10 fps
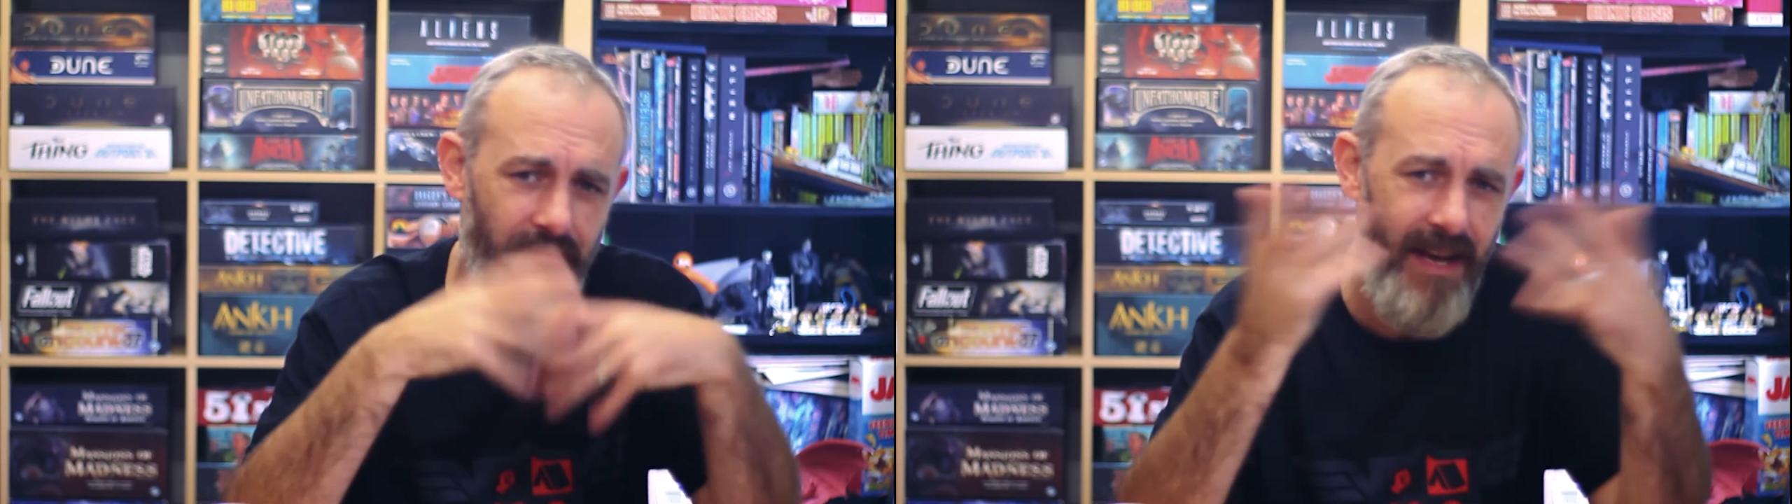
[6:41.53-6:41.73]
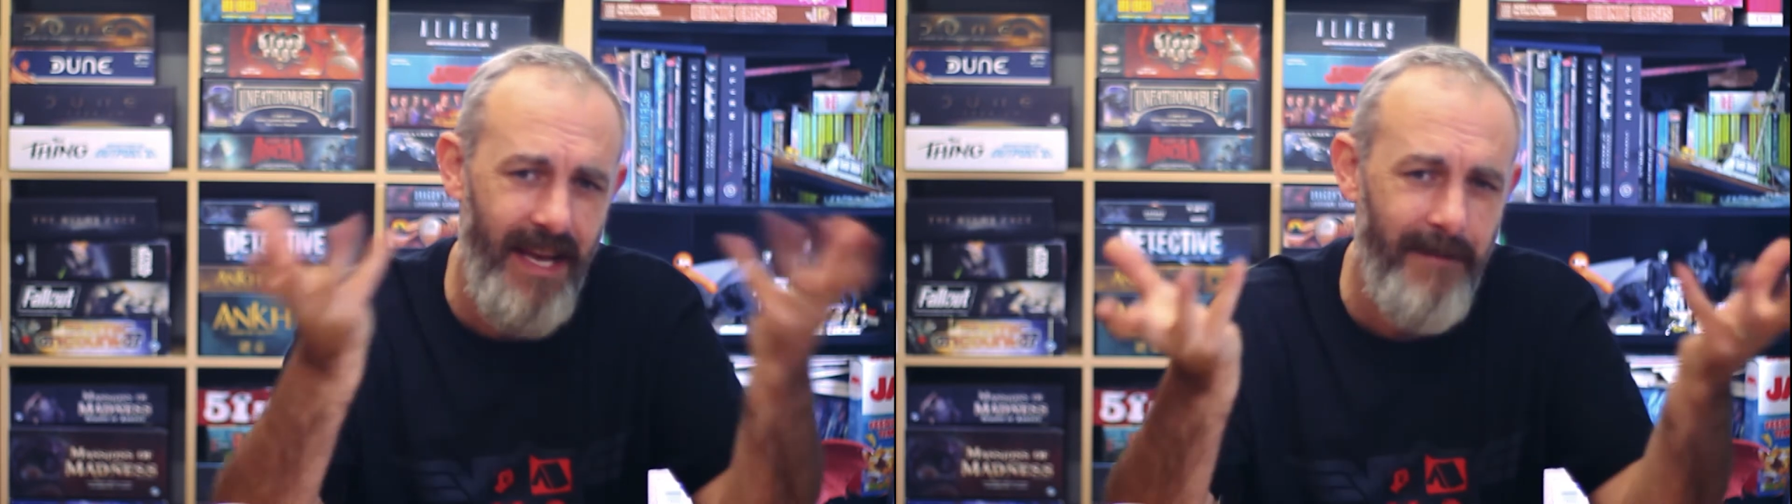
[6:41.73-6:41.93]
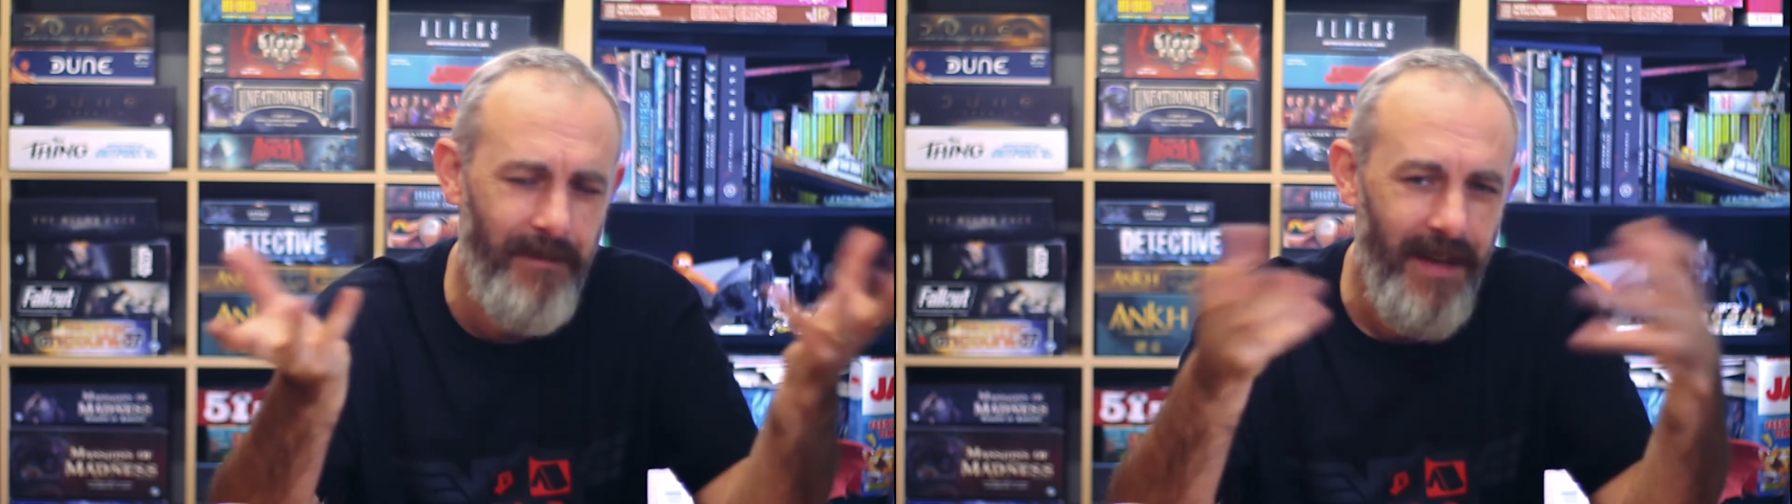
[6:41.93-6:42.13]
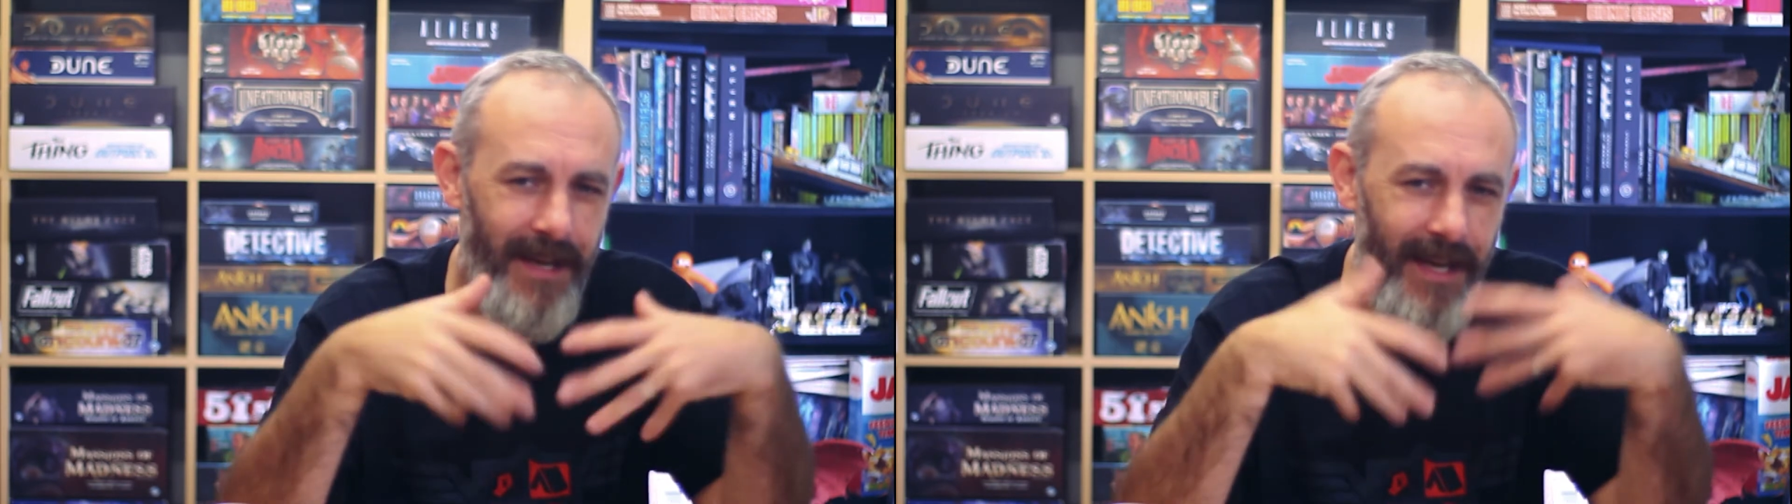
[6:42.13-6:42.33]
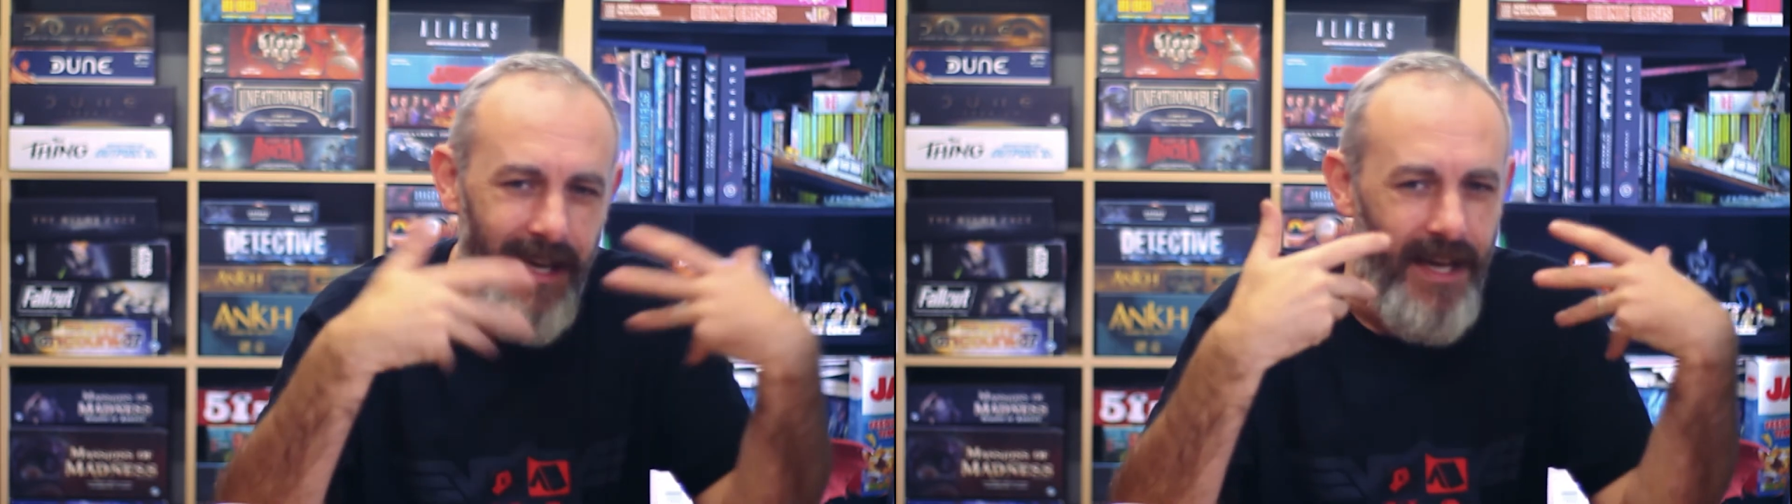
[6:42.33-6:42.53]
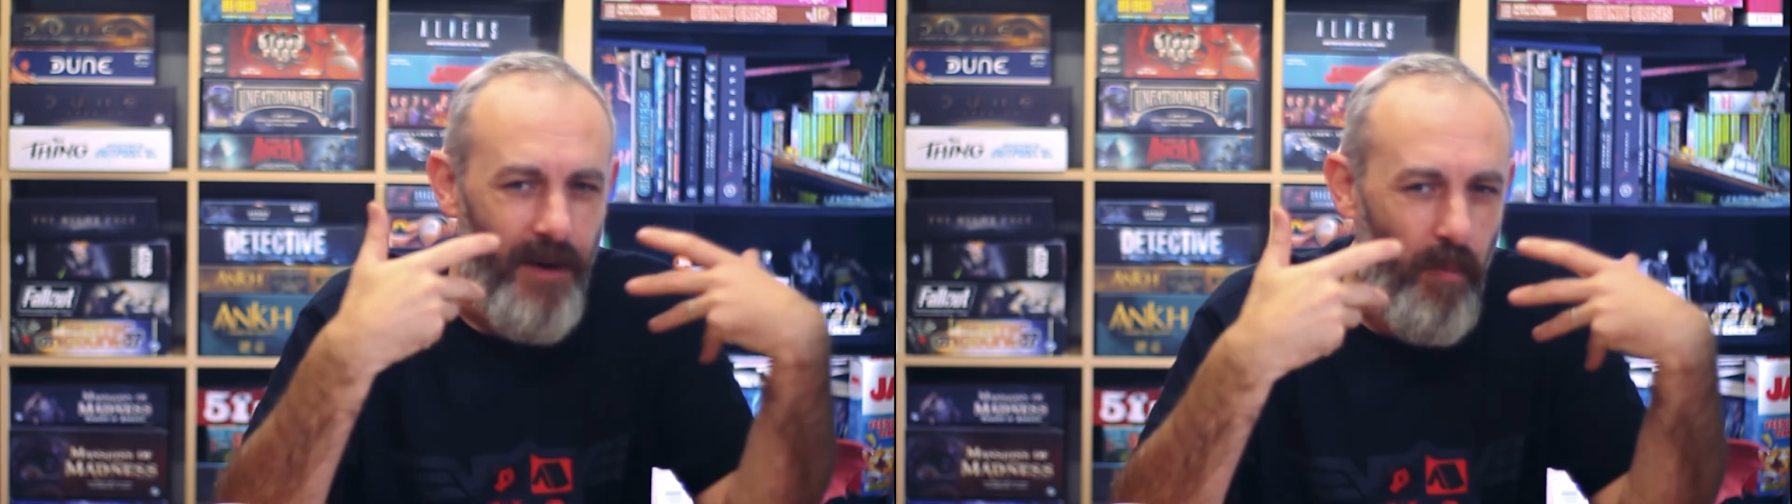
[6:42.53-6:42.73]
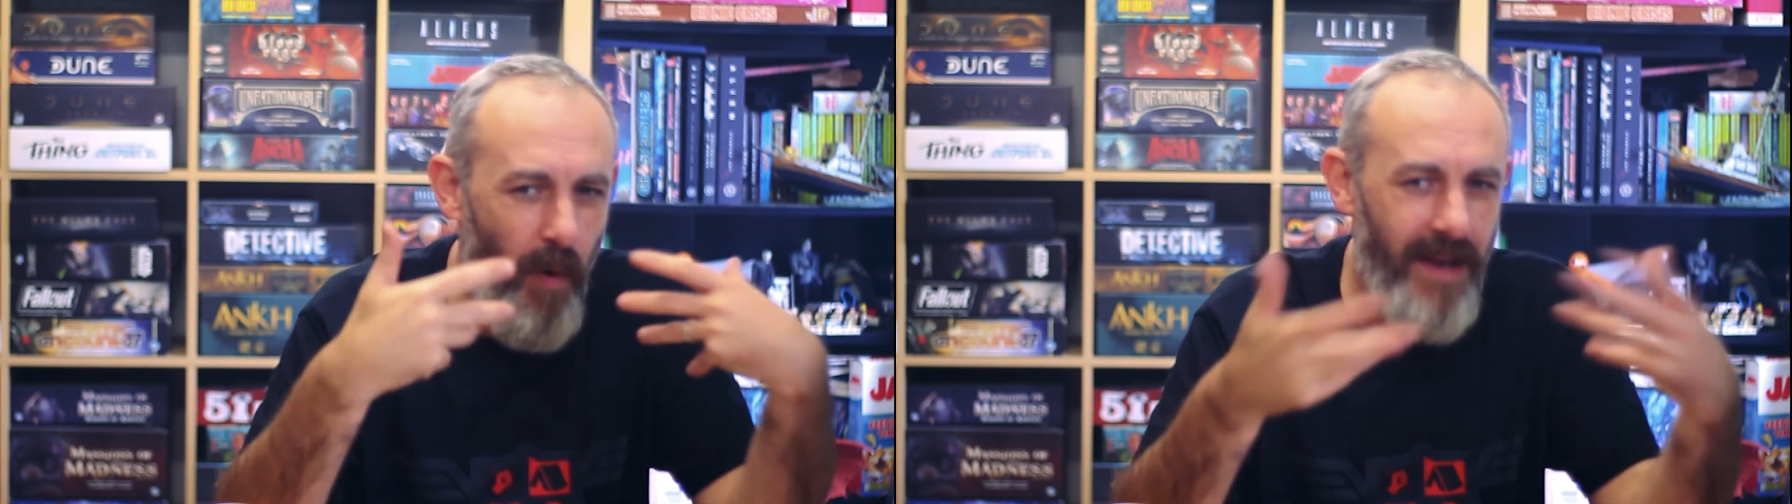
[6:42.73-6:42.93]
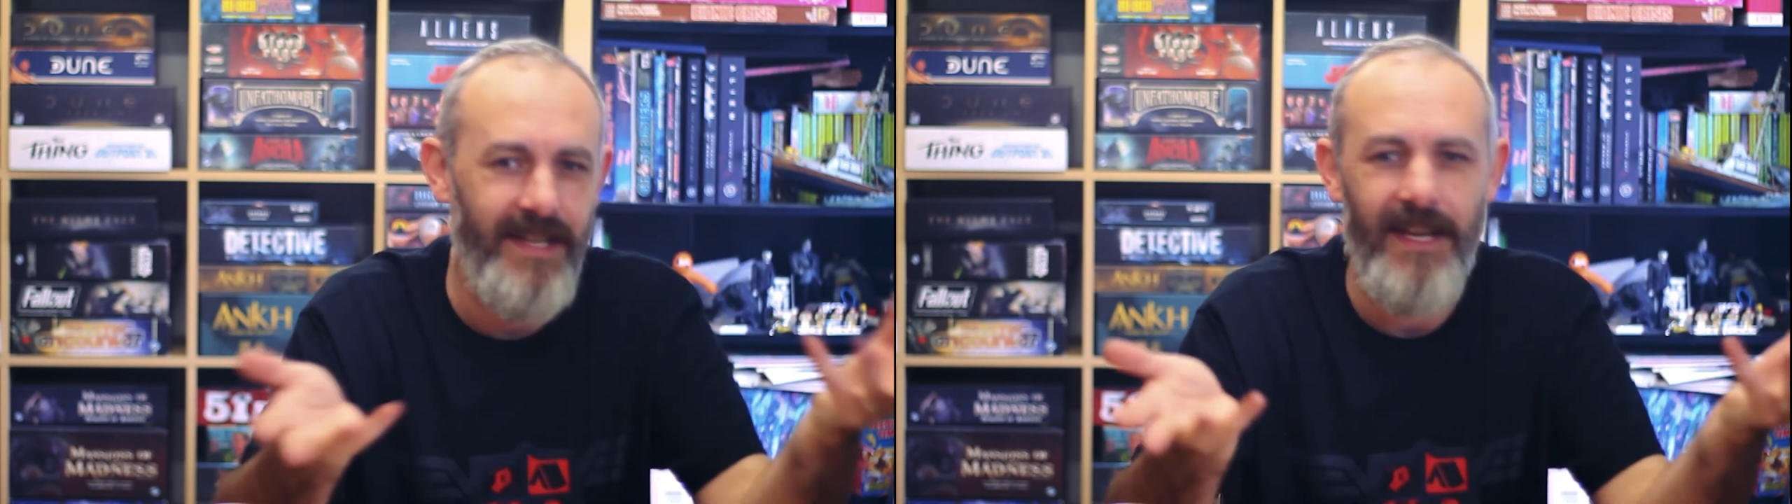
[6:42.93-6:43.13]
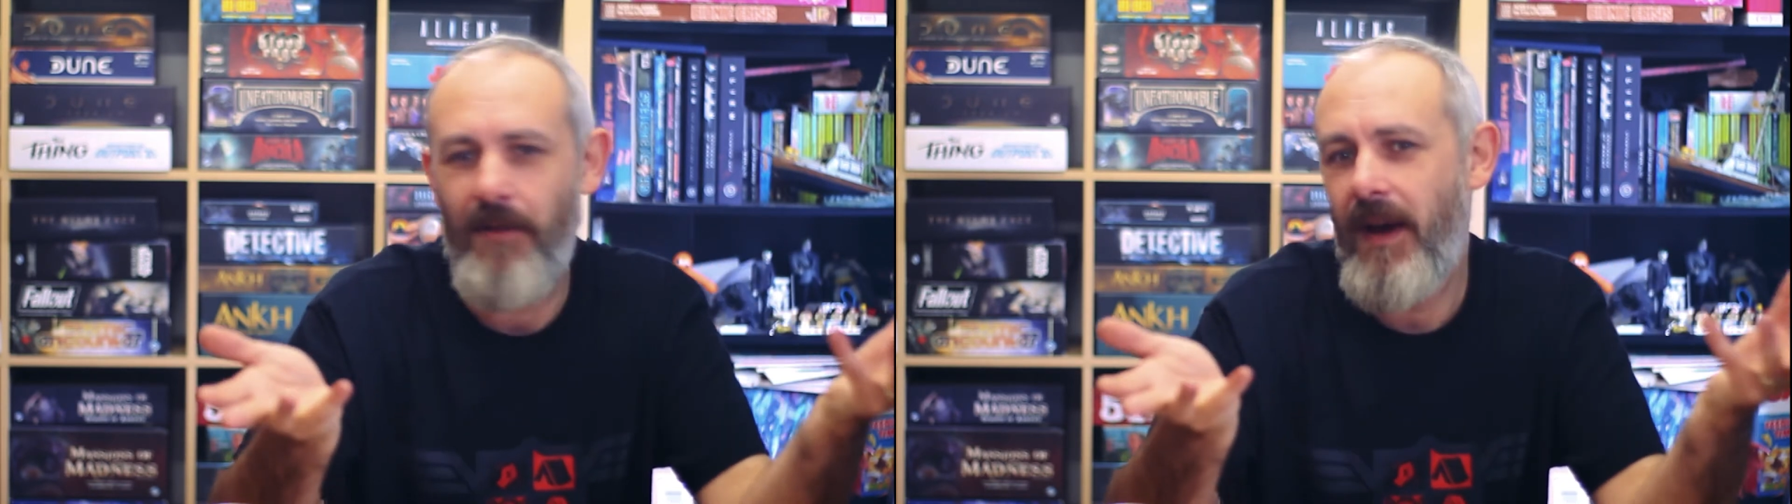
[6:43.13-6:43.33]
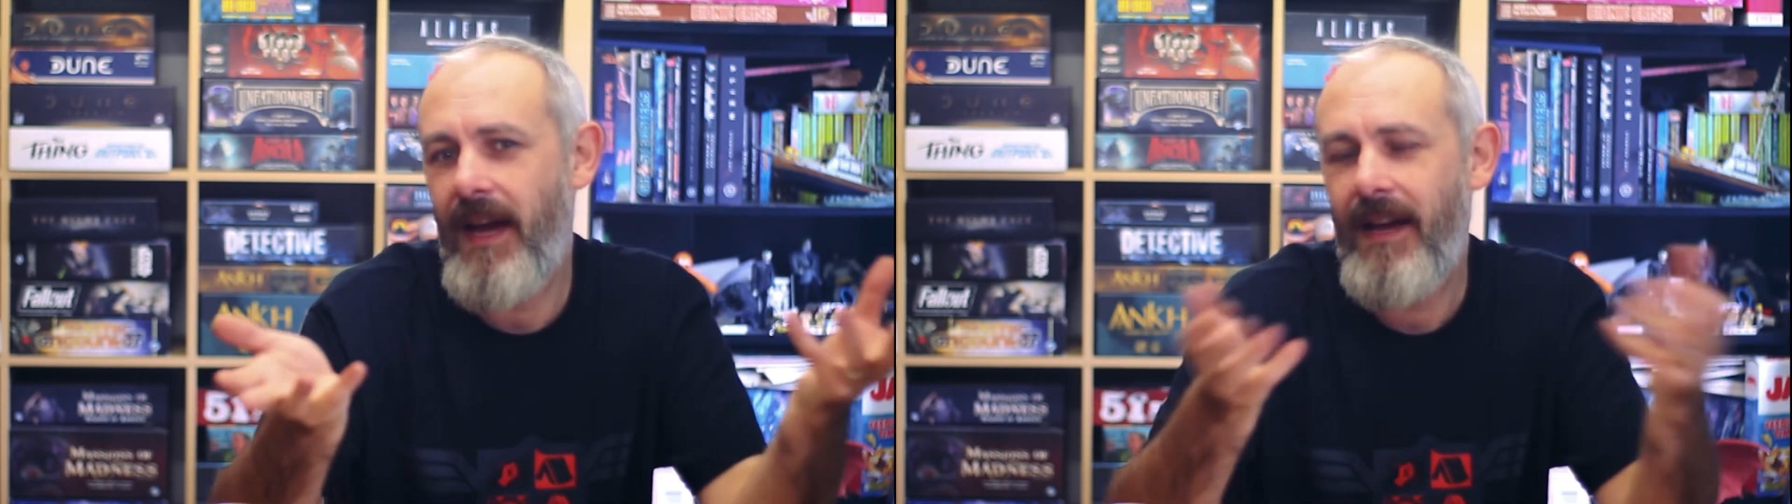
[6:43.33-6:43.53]
really went
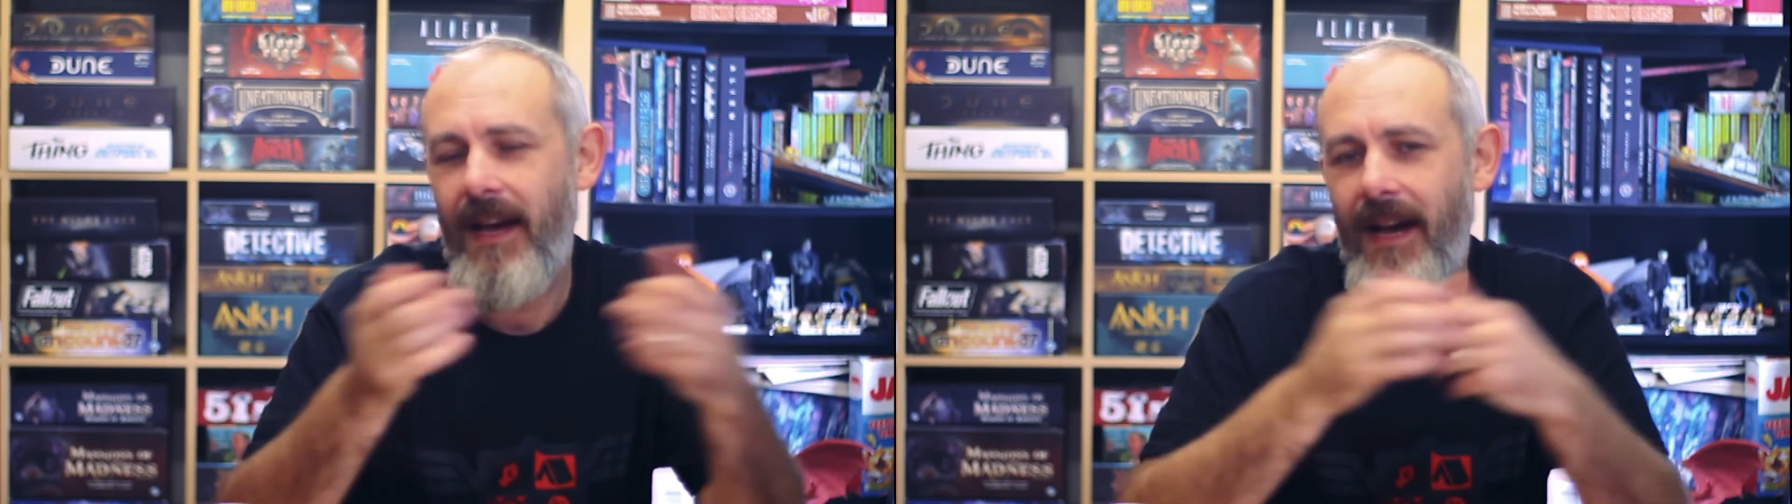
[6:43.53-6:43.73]
anywhere,